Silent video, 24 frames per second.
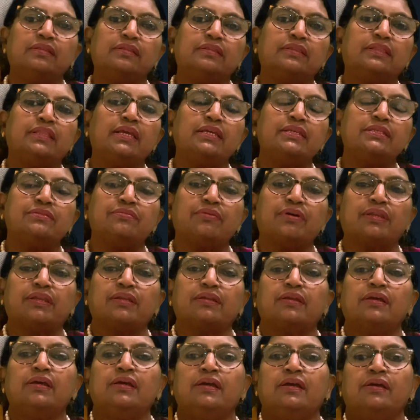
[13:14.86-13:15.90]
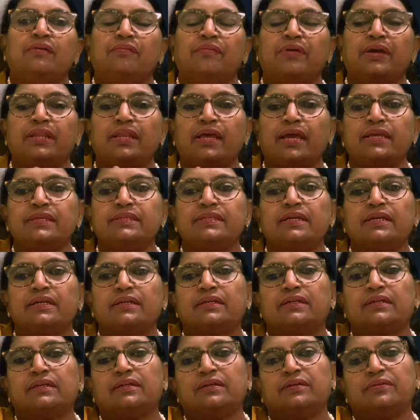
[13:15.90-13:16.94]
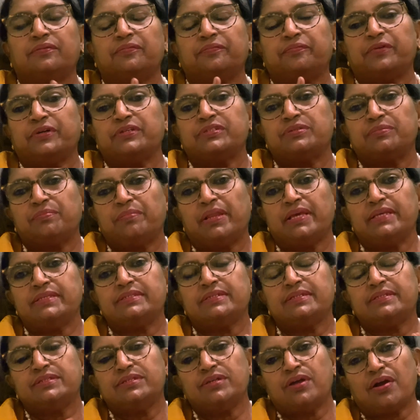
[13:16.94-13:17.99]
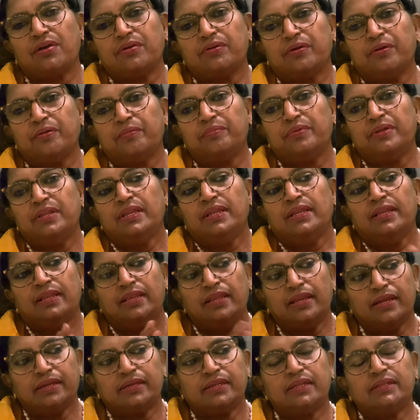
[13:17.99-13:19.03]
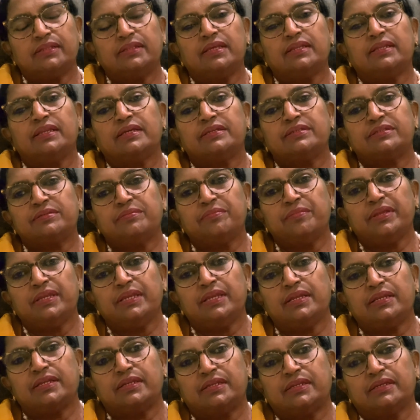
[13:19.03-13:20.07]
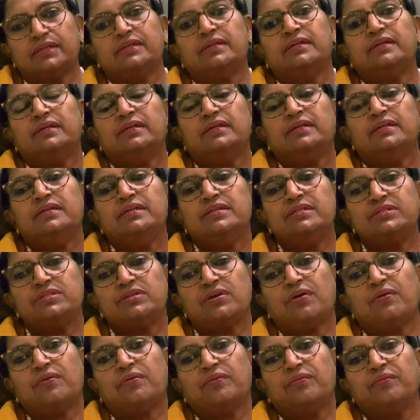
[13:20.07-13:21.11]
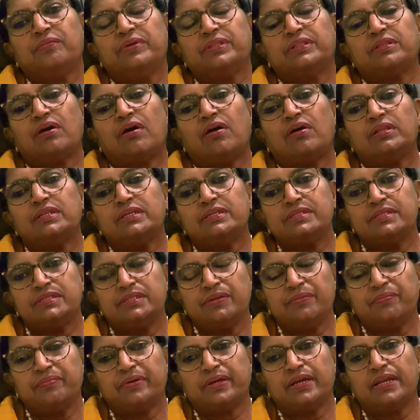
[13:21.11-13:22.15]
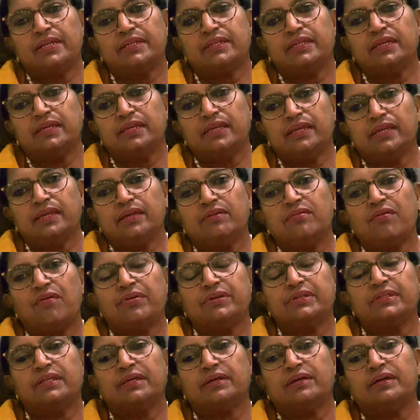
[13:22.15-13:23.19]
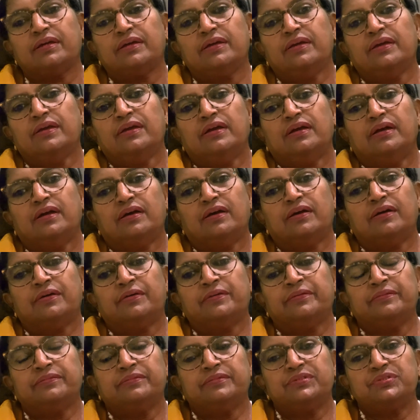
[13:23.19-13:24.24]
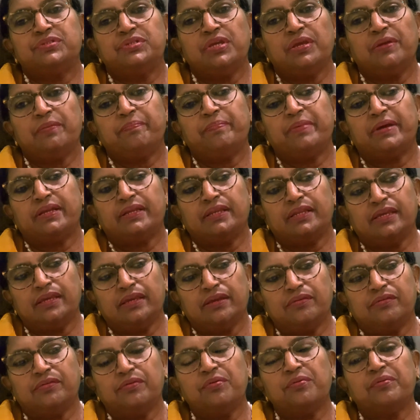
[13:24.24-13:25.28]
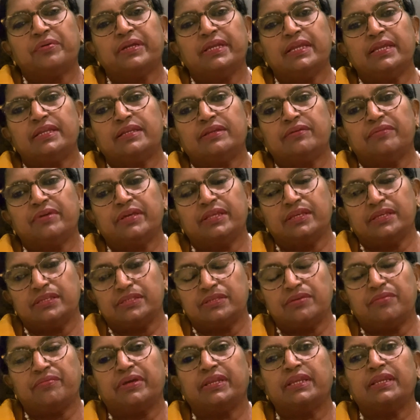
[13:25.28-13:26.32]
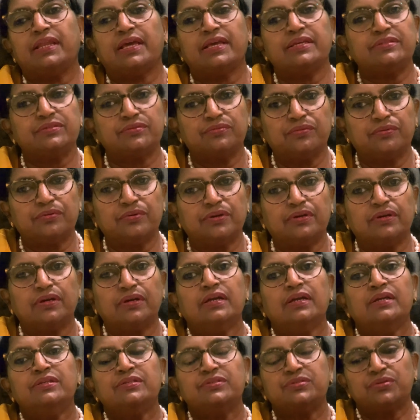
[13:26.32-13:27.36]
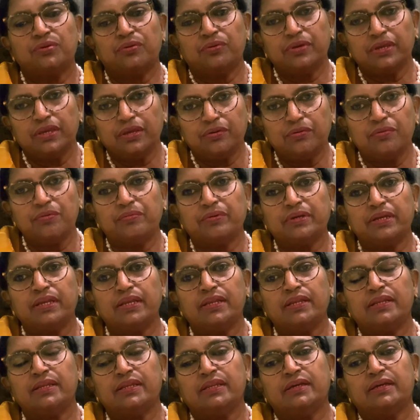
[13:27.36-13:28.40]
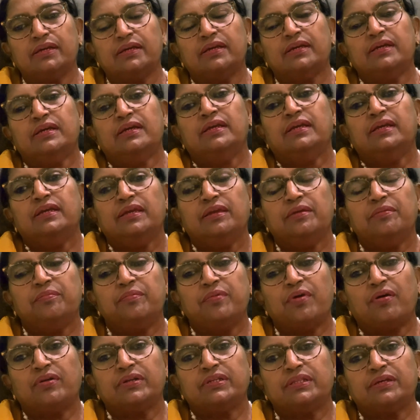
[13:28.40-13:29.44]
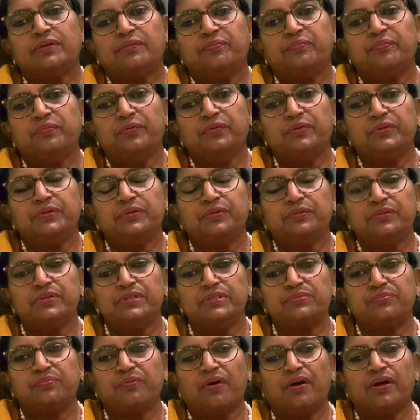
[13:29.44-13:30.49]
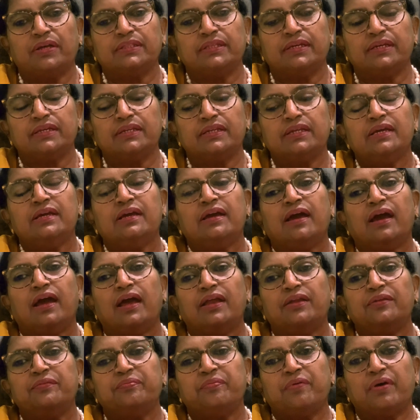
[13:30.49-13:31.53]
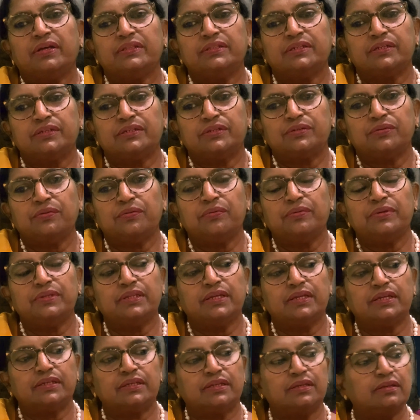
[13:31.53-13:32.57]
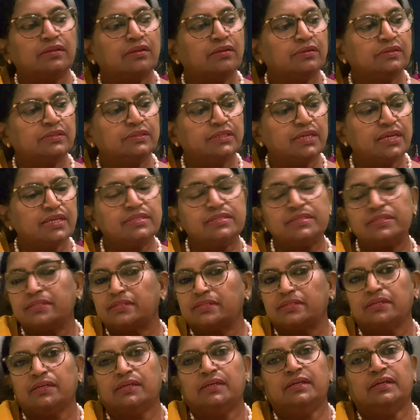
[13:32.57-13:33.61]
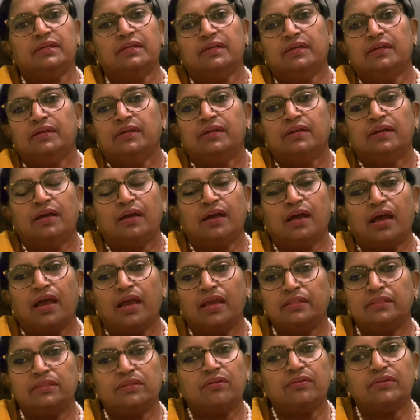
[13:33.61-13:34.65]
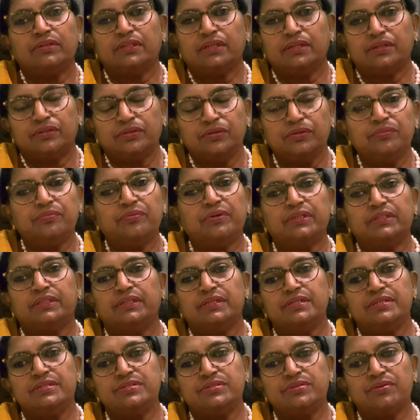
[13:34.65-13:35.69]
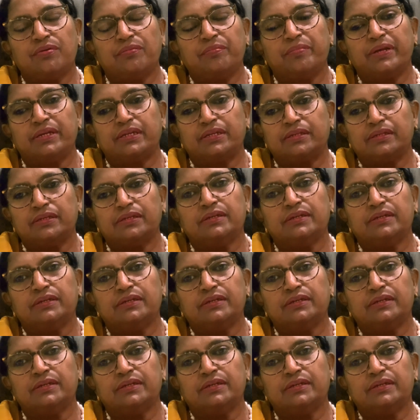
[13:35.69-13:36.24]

Isaac first blessed Jacob, later the next minute Esau, with all his difficulty, he got the sheep and he cooked it. He's a very nice cook. So he cooked and he brought the food to his father. And father told that, just I thought that you were the Esau, but